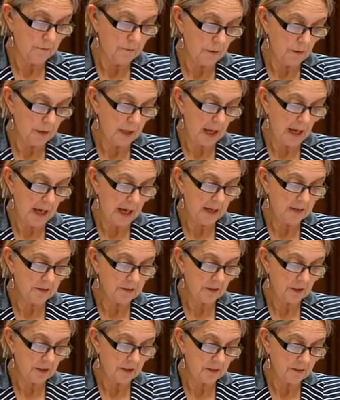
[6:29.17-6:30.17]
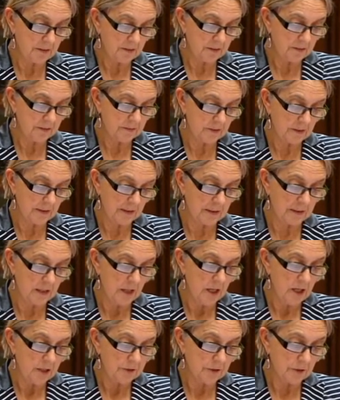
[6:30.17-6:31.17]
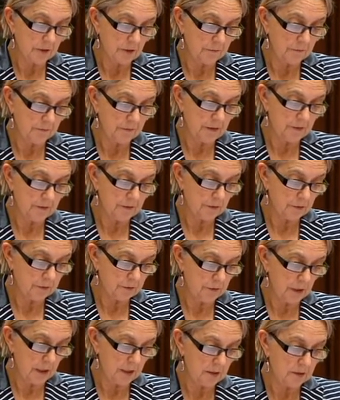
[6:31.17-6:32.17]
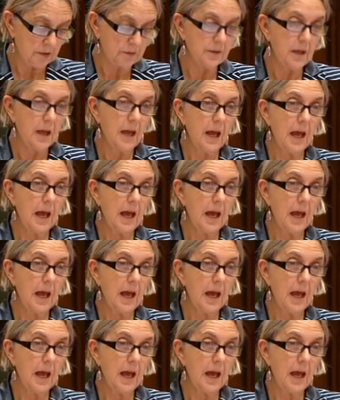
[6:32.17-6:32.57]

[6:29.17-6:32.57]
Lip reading: very hard and consistently to convince Australians